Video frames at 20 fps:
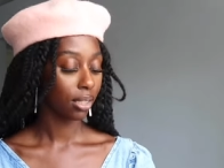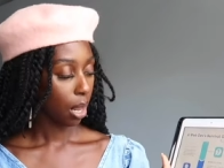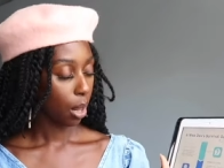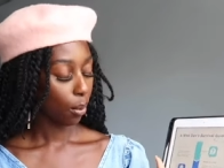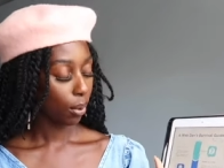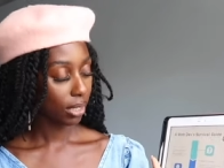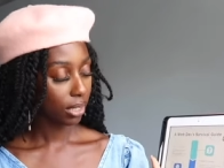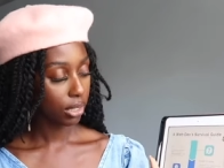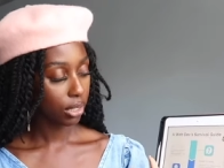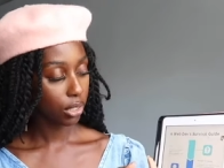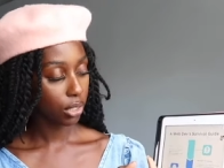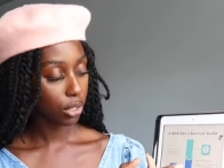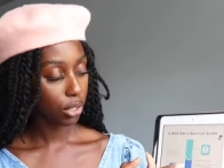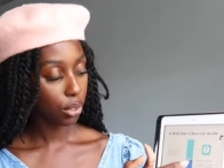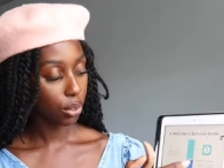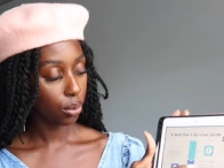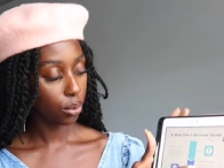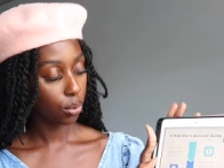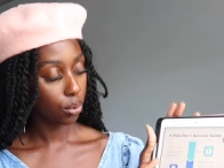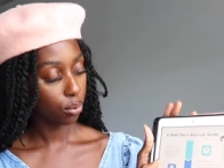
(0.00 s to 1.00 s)
Once
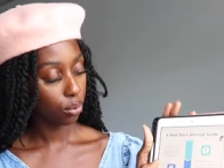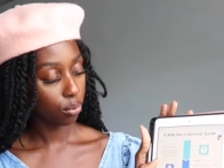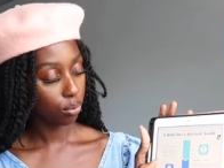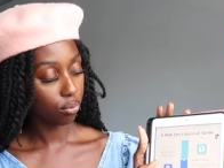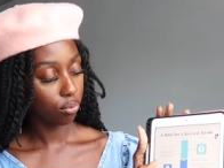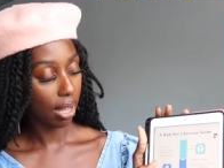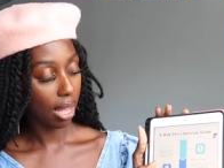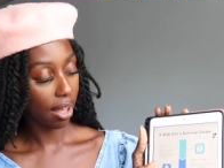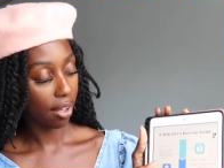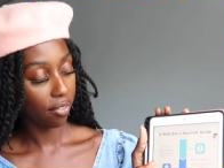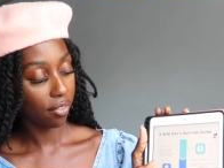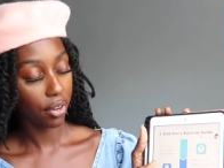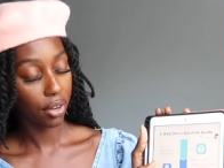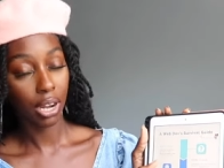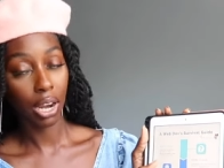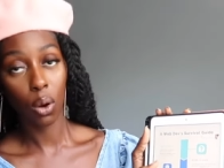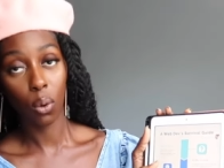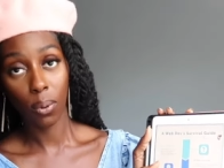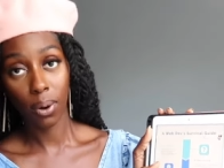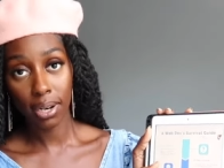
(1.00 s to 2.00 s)
you have figured
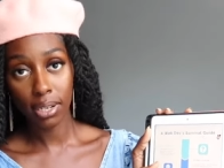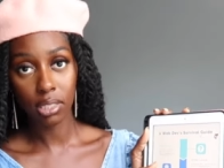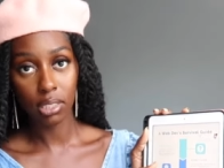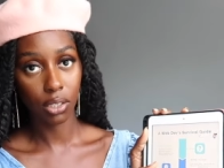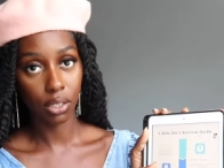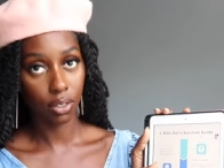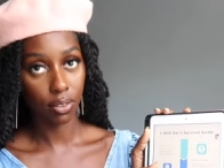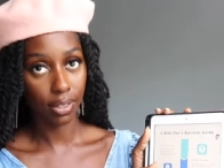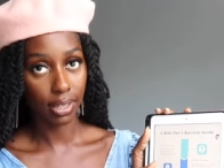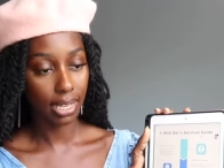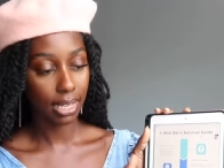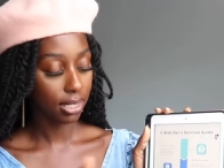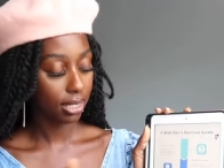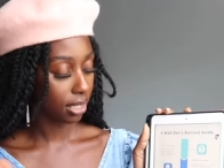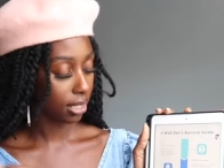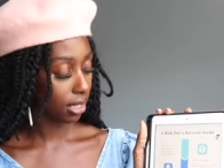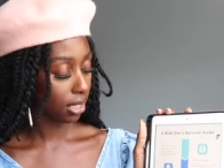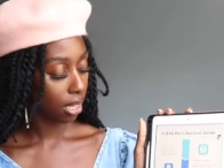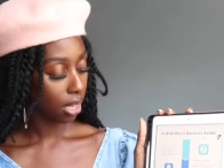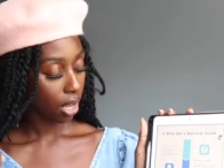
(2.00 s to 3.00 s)
out where to learn
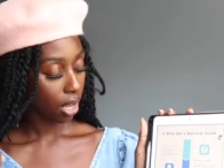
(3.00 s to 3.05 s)
this,